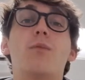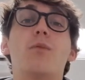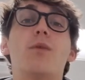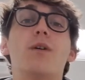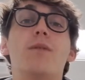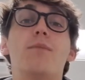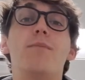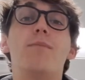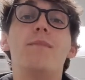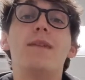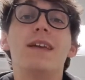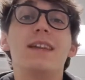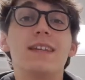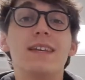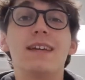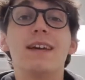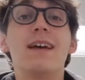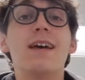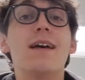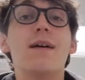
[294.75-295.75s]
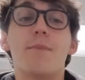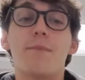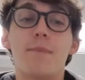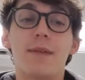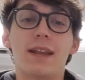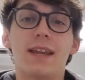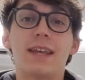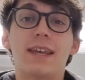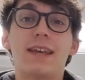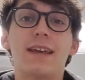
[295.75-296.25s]
with many
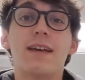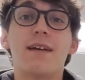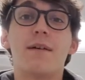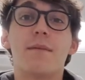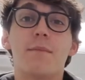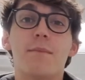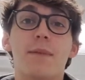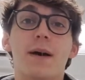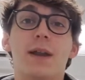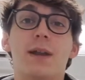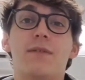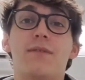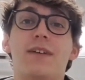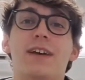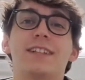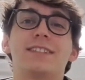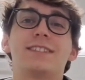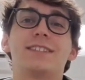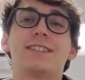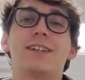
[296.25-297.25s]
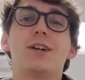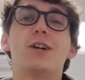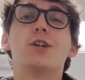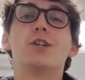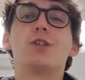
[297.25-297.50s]
many benefits.